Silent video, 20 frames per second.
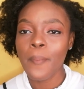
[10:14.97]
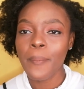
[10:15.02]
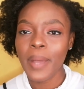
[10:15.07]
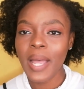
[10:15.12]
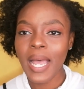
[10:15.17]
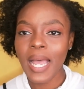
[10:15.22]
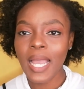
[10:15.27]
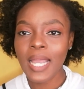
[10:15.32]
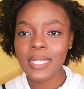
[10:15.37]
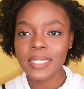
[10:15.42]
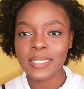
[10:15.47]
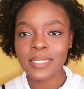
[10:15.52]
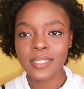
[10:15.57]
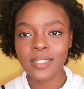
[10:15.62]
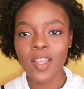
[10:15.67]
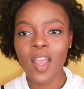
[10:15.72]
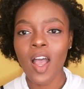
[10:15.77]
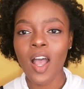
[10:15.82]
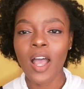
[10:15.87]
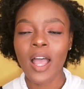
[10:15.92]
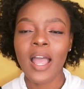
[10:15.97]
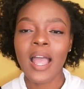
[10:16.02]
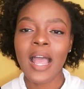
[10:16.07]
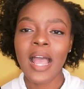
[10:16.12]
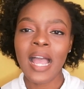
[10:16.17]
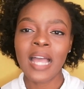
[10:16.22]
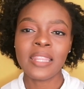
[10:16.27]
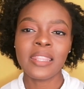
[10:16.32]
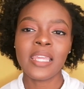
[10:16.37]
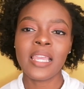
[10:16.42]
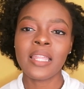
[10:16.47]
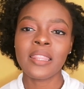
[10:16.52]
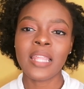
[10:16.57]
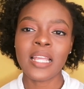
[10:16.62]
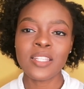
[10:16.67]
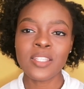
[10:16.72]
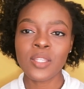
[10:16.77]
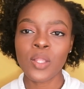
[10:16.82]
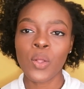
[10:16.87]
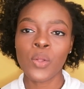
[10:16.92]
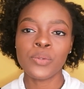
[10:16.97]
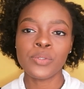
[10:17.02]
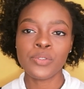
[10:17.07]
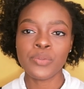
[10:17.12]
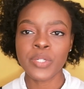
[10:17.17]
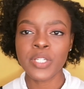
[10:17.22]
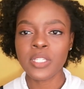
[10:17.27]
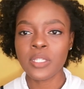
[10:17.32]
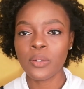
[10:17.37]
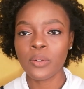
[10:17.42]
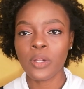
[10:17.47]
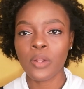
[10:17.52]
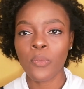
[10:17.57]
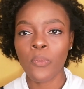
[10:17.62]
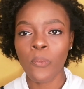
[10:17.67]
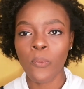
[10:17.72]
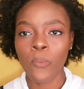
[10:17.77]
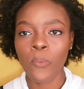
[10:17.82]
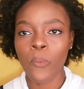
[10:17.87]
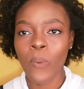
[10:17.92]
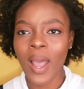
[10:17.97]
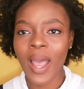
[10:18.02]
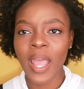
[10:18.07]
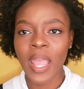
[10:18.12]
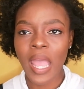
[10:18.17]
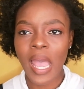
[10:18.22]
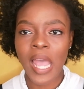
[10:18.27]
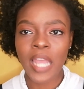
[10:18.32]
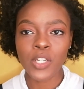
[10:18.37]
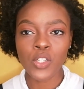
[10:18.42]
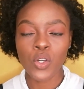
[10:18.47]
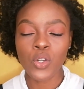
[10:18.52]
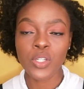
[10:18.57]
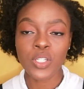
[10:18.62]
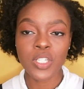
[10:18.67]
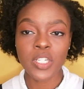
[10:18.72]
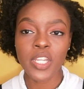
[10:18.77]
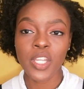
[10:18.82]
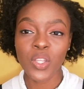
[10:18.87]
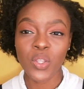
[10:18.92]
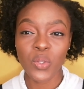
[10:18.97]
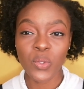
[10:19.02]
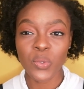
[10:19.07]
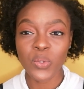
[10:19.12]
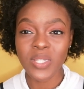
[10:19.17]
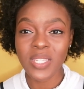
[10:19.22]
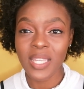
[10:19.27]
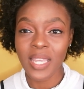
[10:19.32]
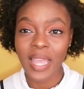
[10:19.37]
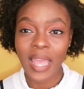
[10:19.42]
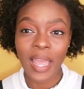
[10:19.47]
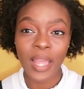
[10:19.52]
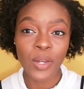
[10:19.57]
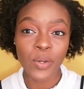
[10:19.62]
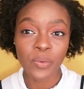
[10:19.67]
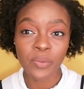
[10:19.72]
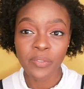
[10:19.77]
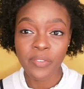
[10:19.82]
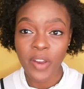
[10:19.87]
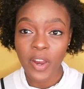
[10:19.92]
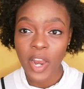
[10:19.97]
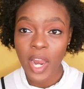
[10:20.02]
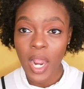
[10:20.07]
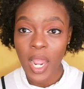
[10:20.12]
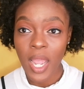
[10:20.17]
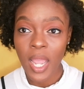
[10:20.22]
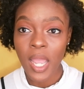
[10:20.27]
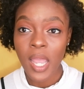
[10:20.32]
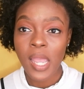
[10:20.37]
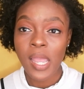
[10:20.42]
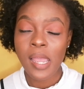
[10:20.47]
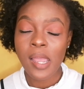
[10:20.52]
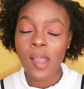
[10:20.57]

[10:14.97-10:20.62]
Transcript: but yeah i think that's the only reason why i'd continue using aloe vera